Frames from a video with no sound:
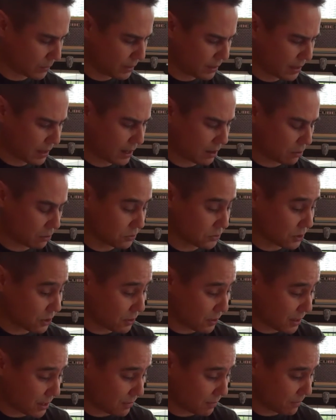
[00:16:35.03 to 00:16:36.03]
And also
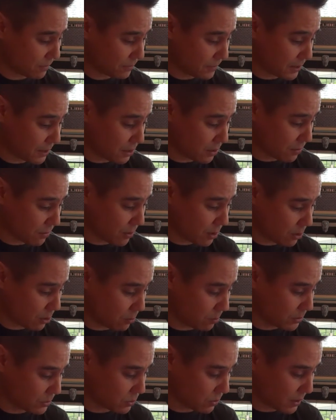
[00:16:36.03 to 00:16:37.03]
that finger roll
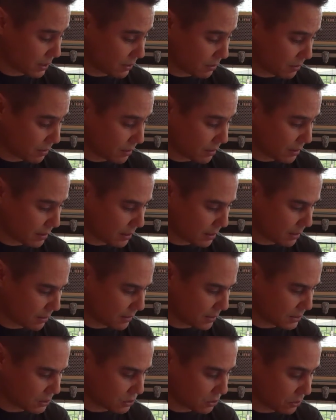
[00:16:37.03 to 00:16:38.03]
between
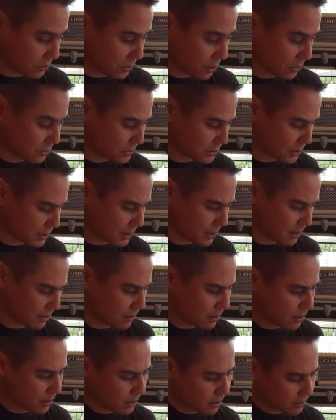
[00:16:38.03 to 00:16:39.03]
these two notes here
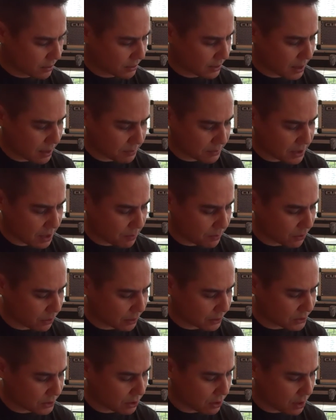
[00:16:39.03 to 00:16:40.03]
comes up all
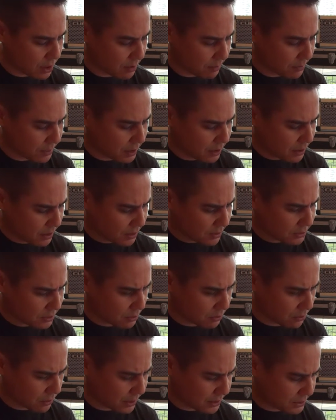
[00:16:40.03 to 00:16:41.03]
the time.
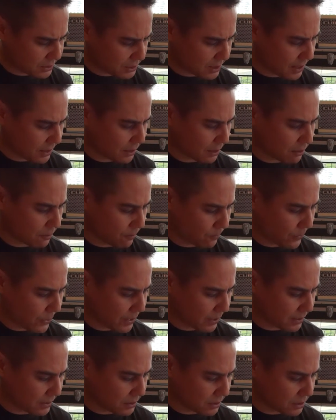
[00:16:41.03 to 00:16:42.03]
So all these technical
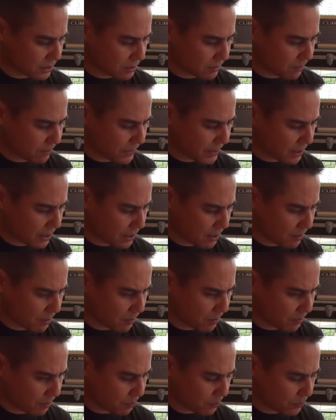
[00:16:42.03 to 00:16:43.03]
things
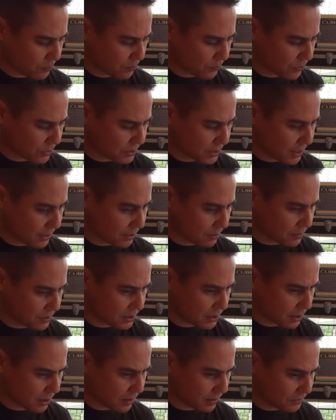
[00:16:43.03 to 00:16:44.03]
present
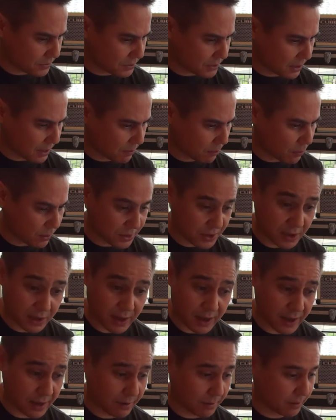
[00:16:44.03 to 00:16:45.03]
themselves, and once
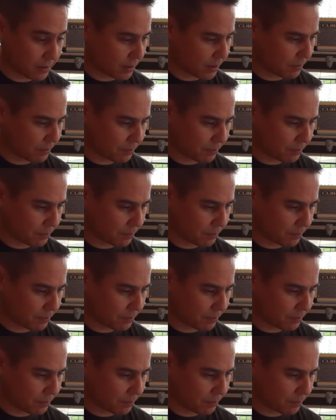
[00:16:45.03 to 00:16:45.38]
again I